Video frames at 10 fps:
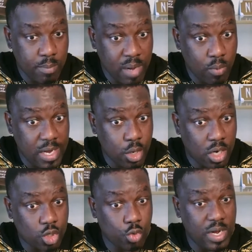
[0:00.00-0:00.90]
But when you're
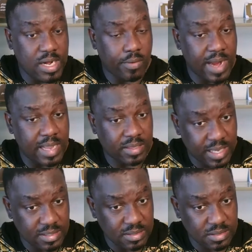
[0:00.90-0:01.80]
doing the right
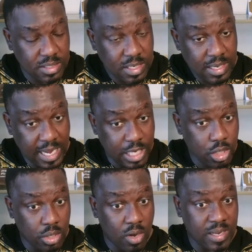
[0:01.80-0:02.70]
things and
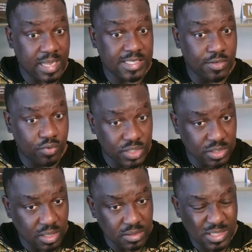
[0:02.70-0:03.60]
you're not getting
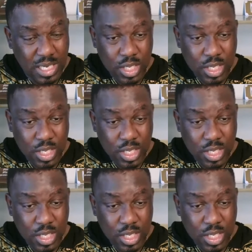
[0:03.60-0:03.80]
results,